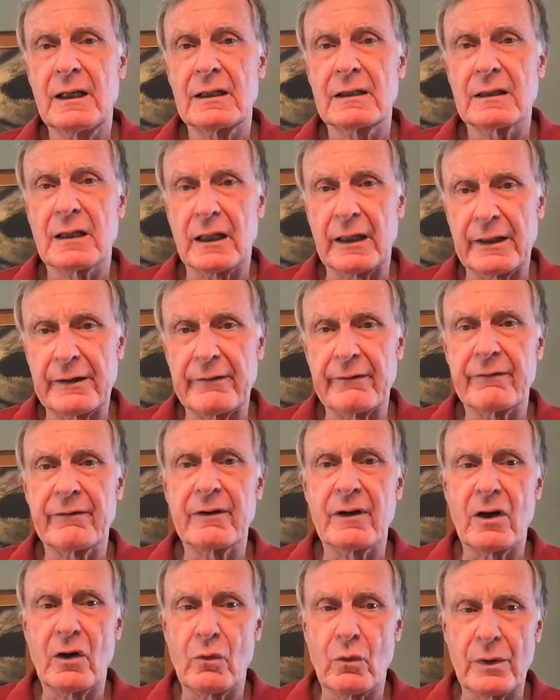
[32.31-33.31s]
to live
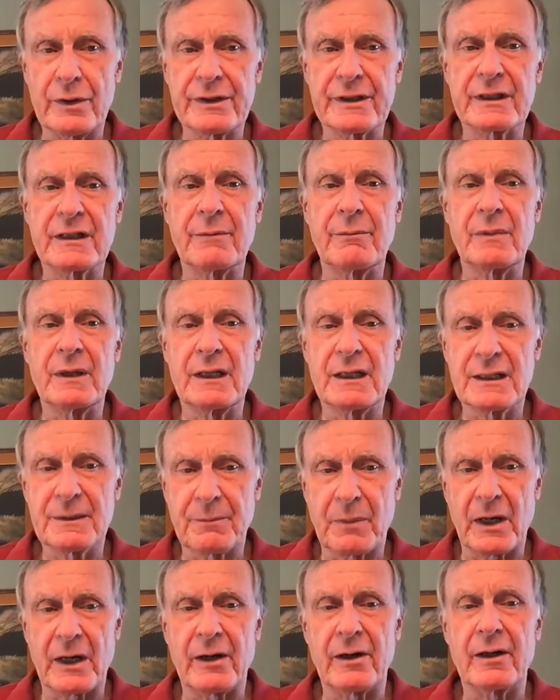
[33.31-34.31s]
a
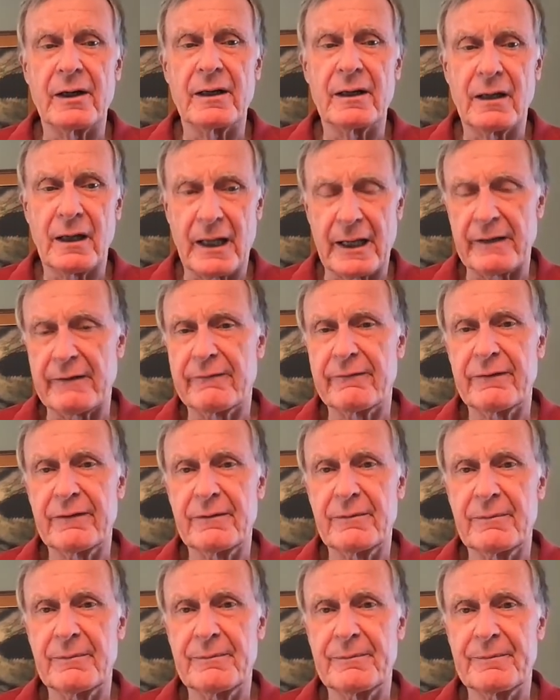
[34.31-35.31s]
wisdom-inspired life.
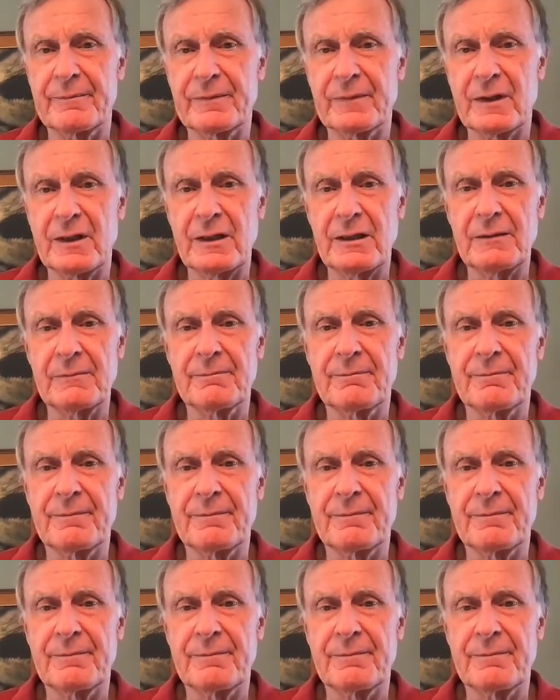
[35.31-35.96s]
Okay?